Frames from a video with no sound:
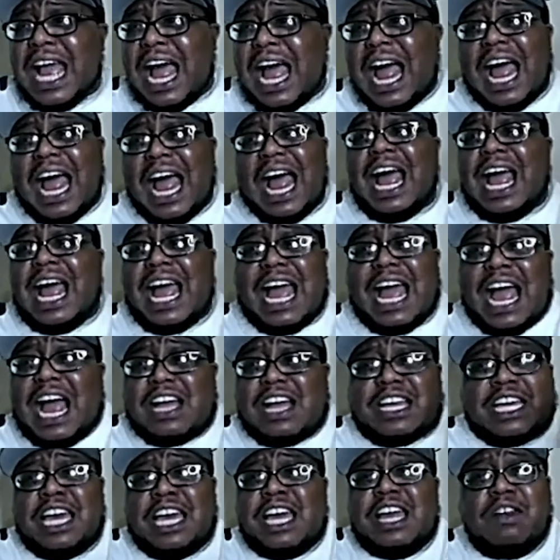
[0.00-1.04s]
I
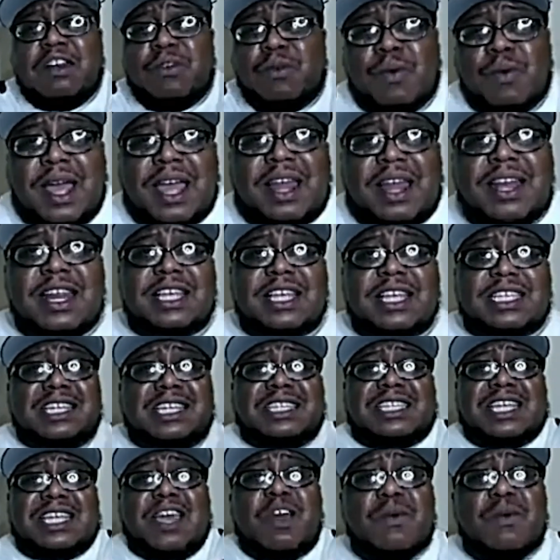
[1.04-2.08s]
couldn't wear this
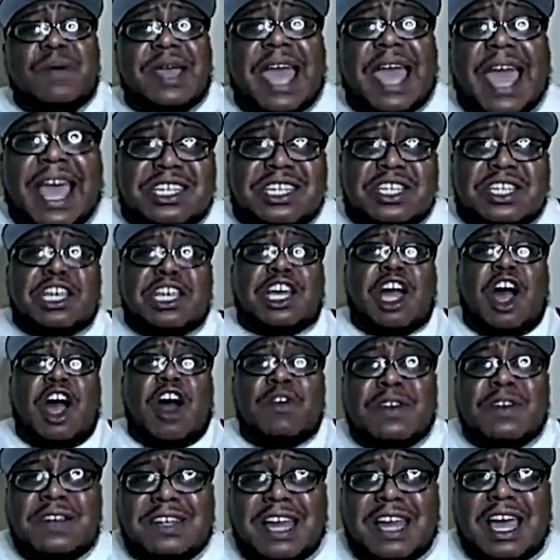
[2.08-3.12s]
until we actually
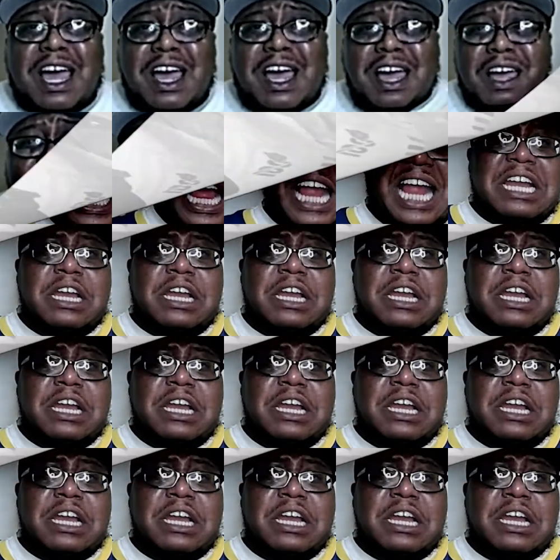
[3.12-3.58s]
caught a dub.